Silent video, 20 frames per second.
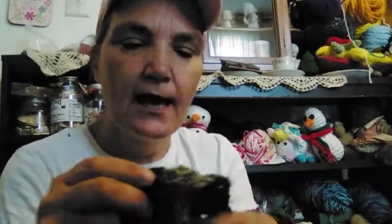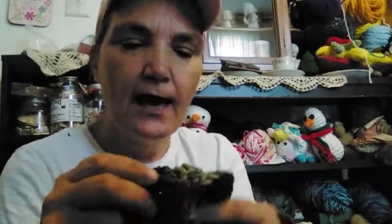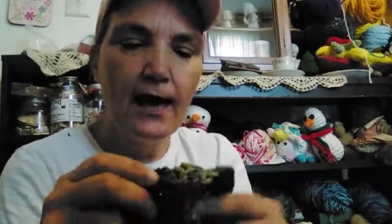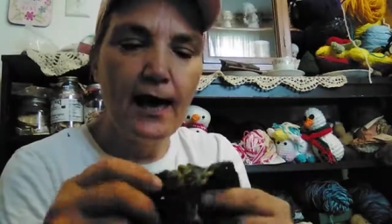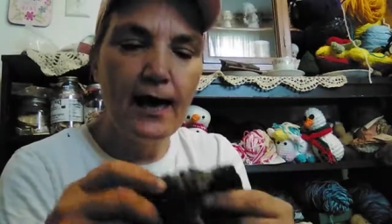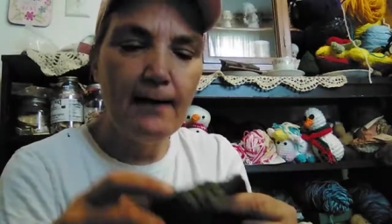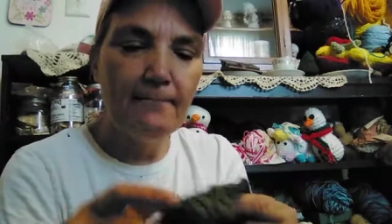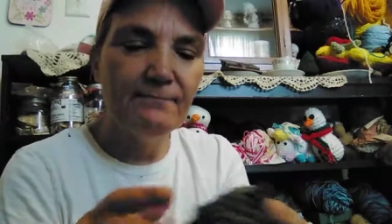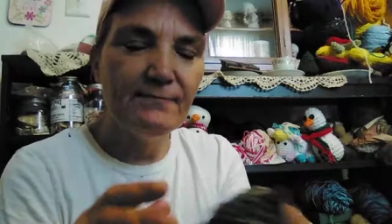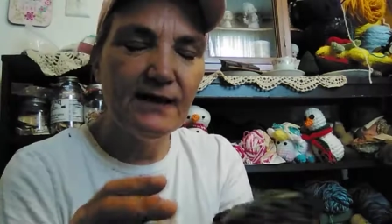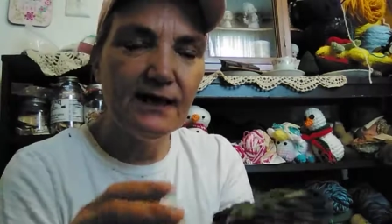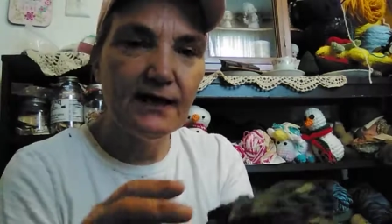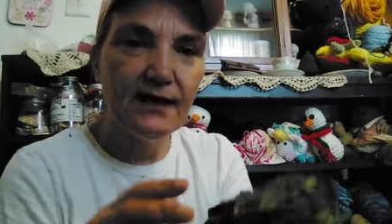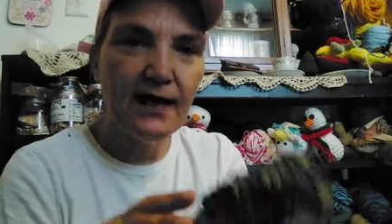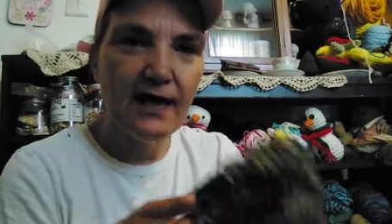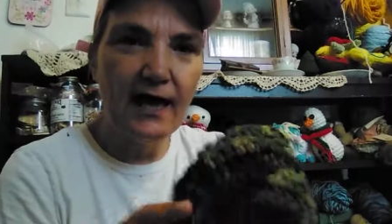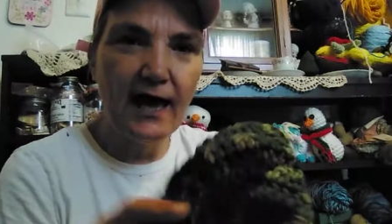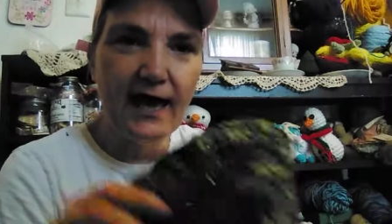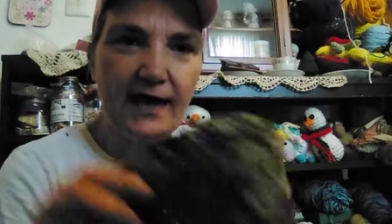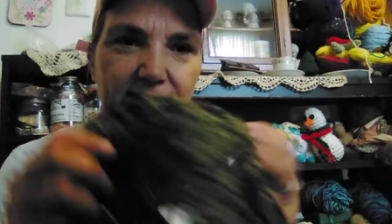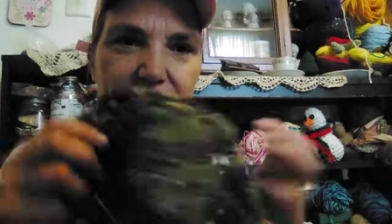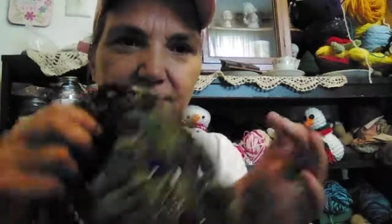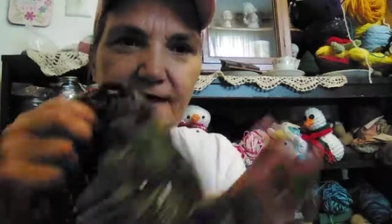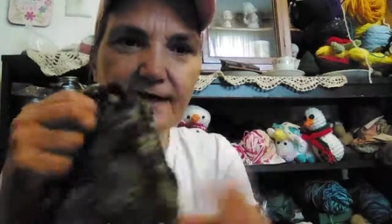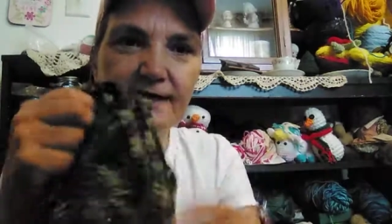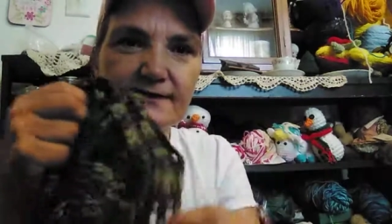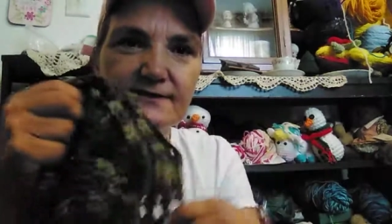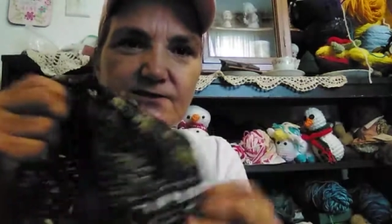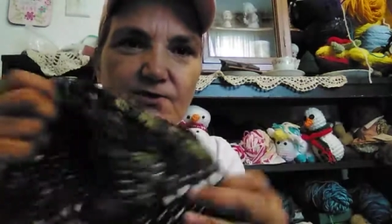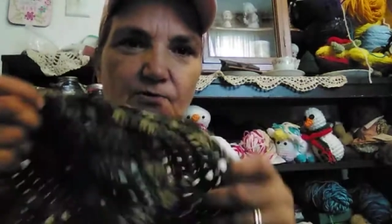Um, I
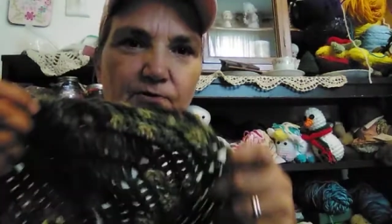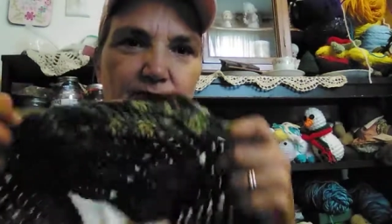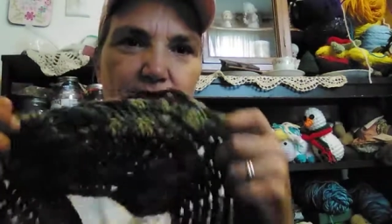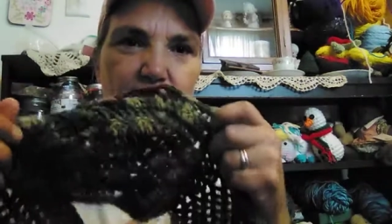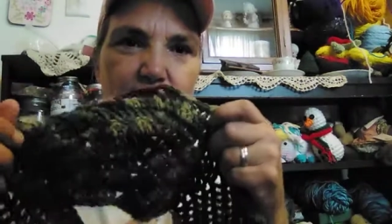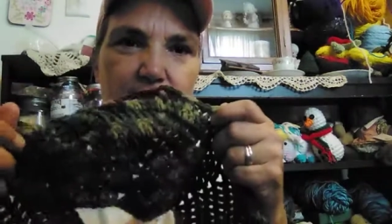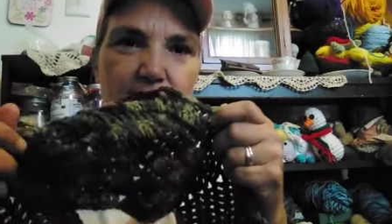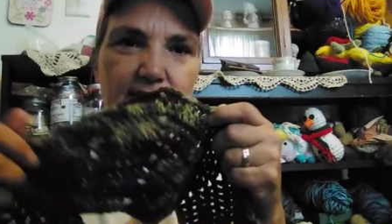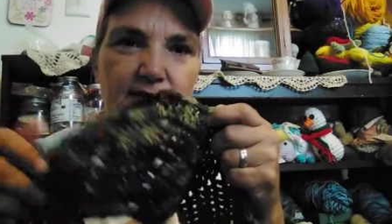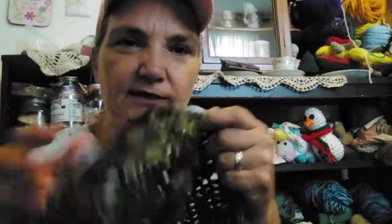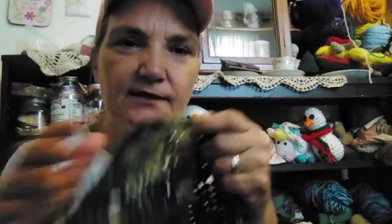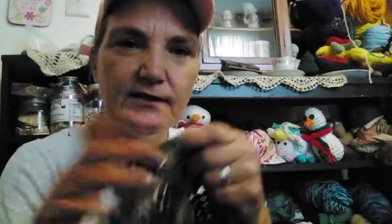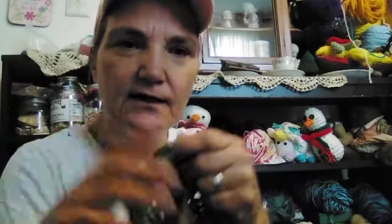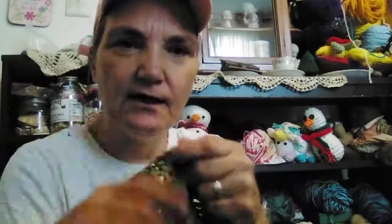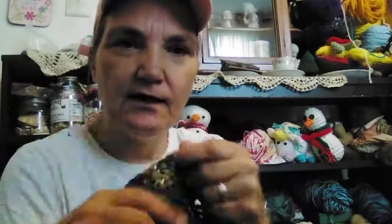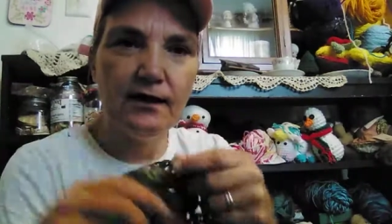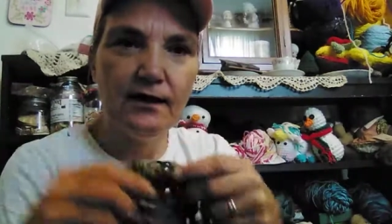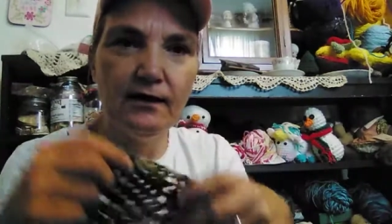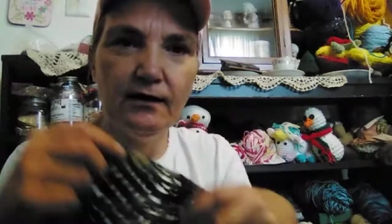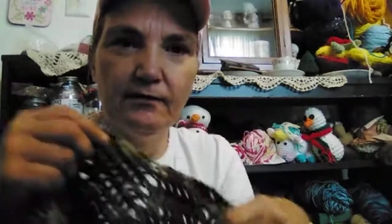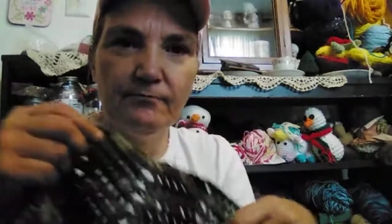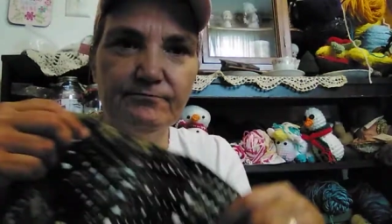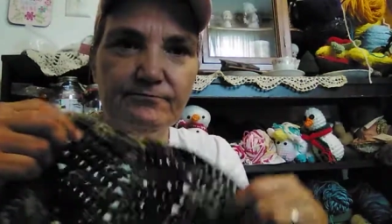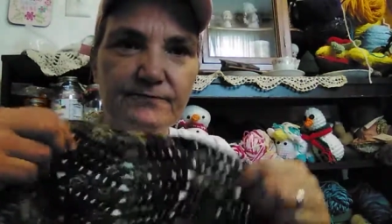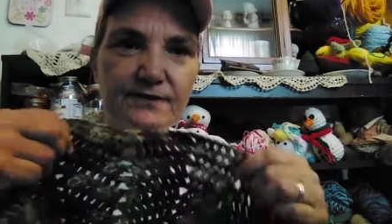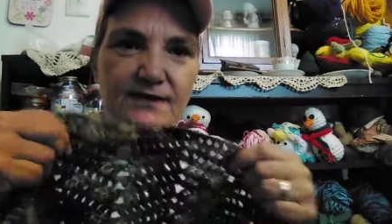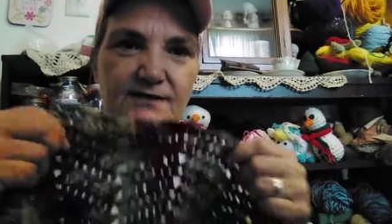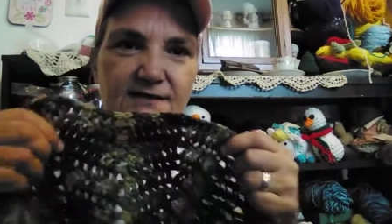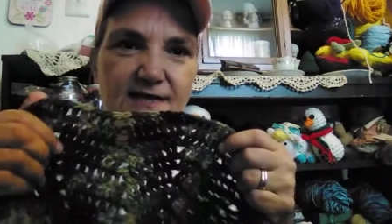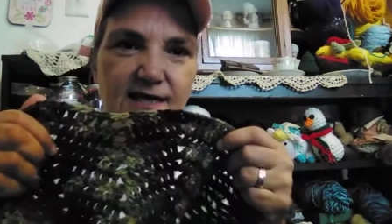think it's going great. Um,
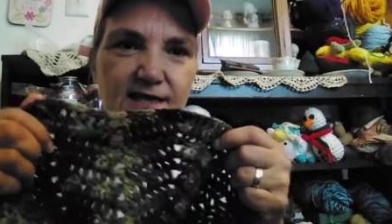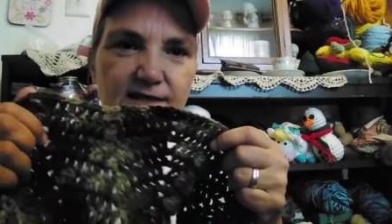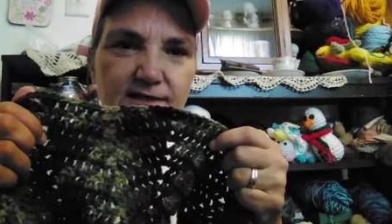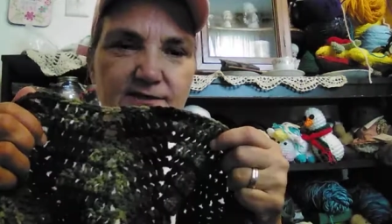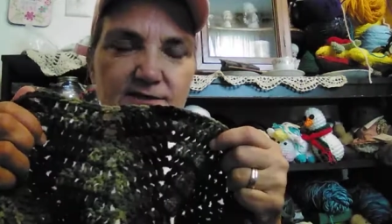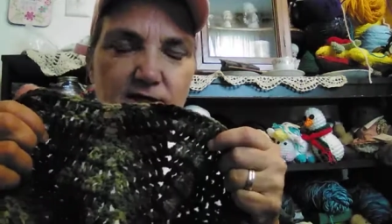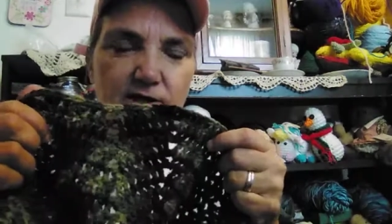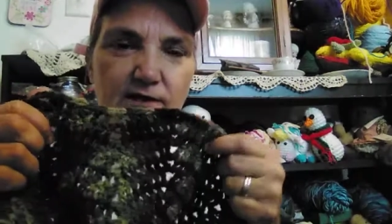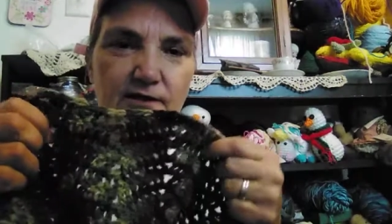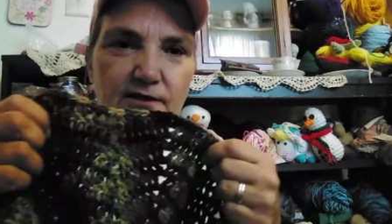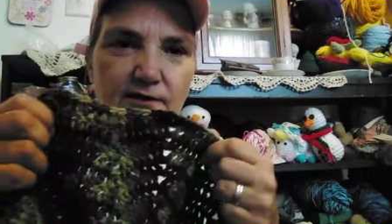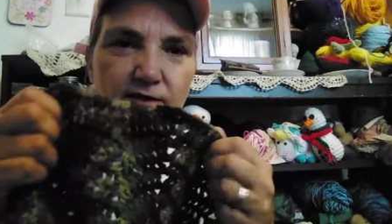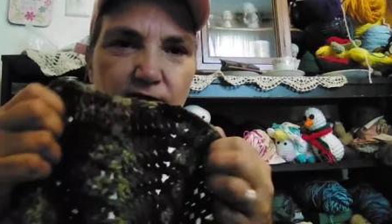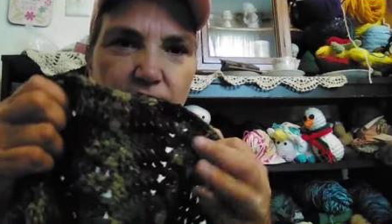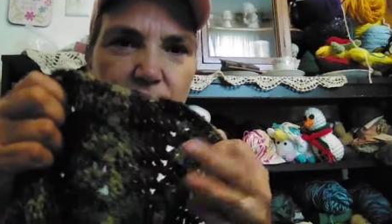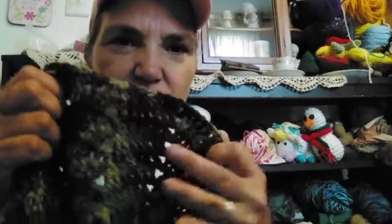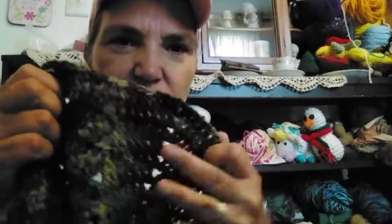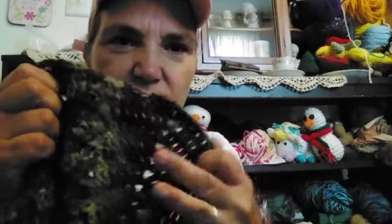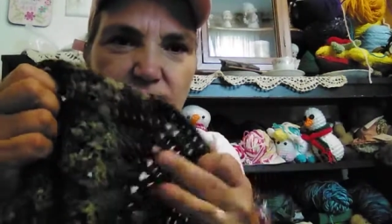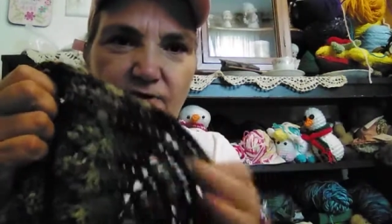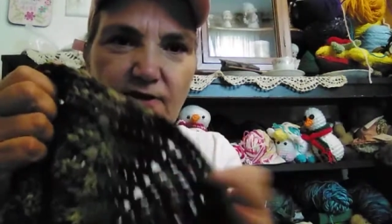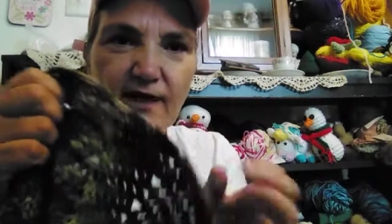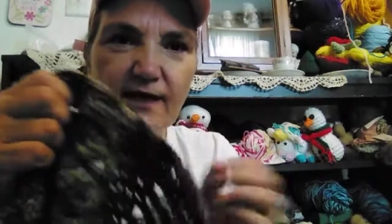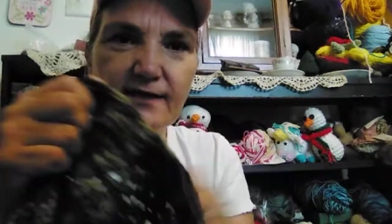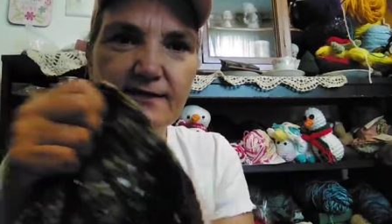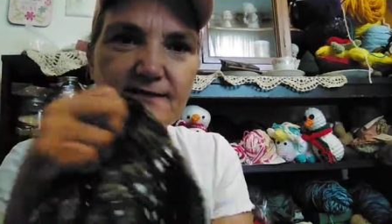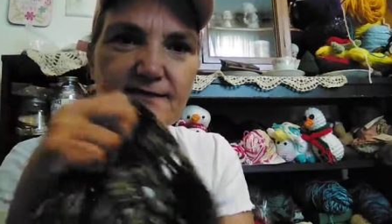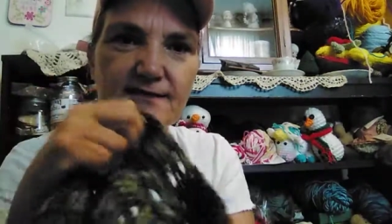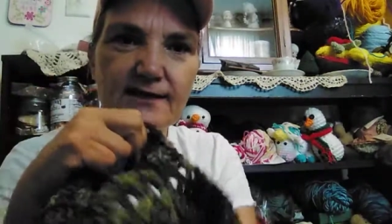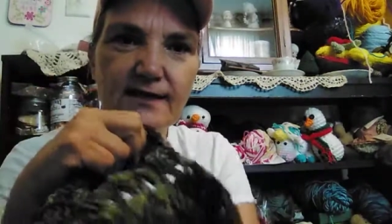it's kind of dark in here, so you
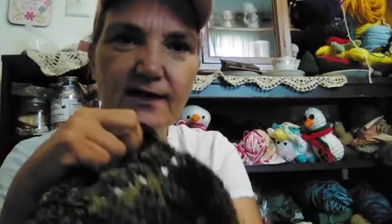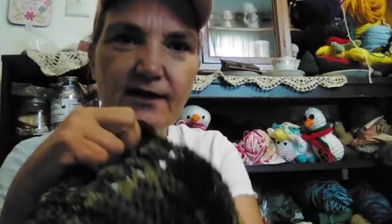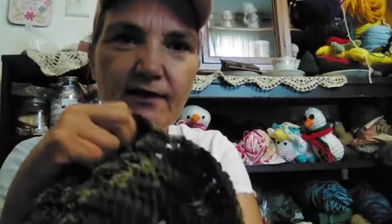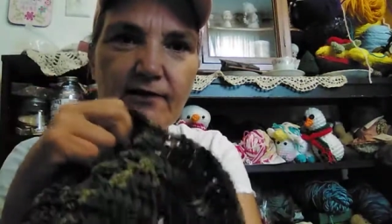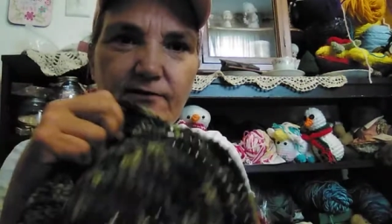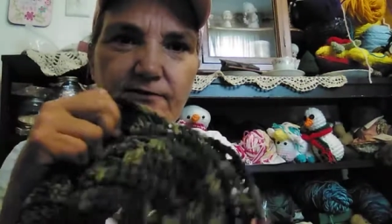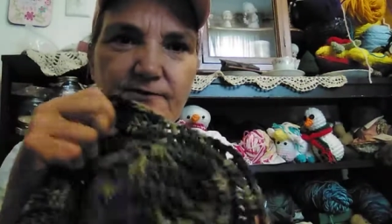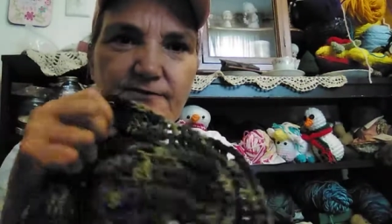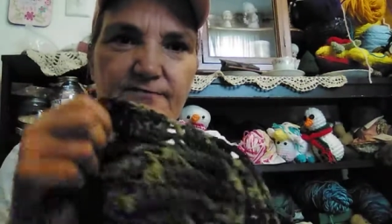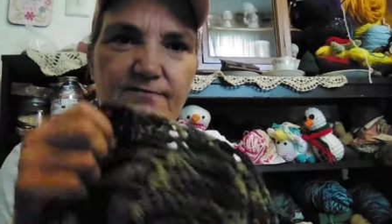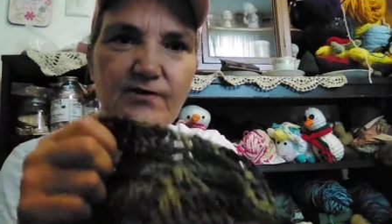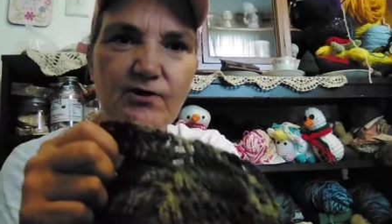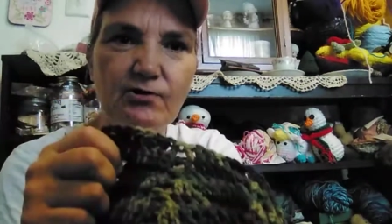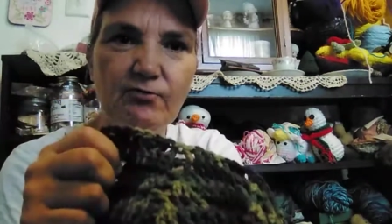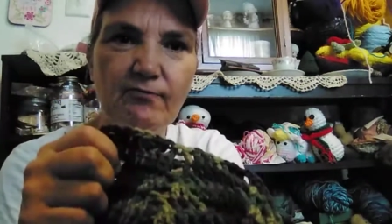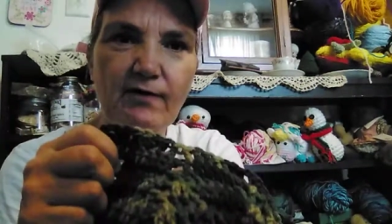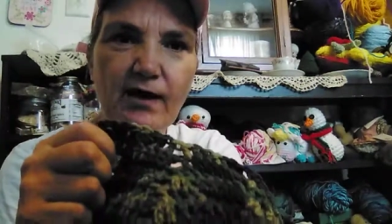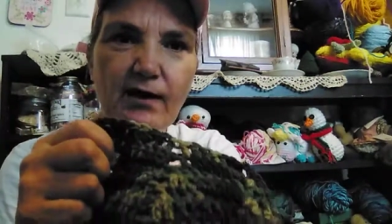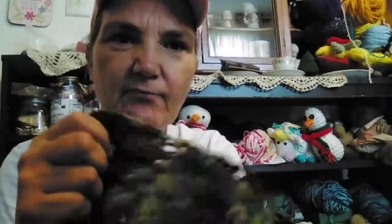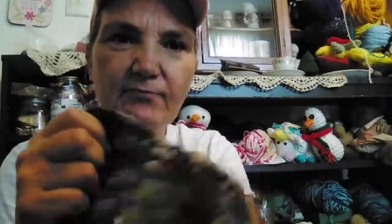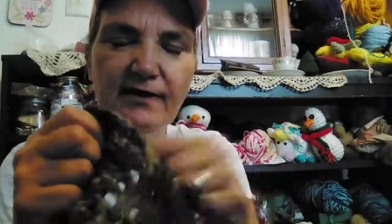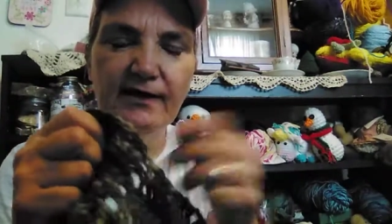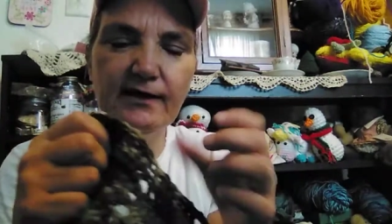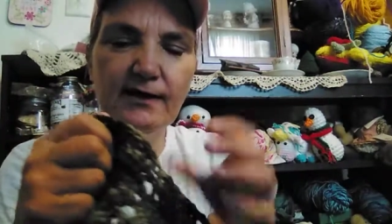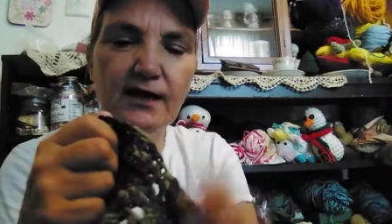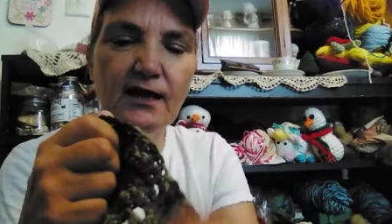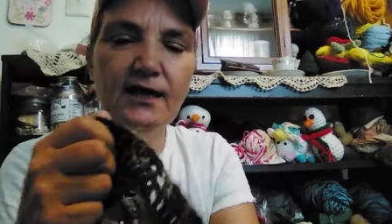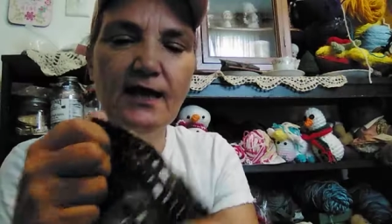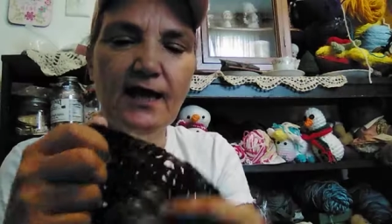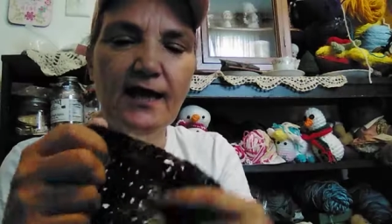can't see the colors very well, but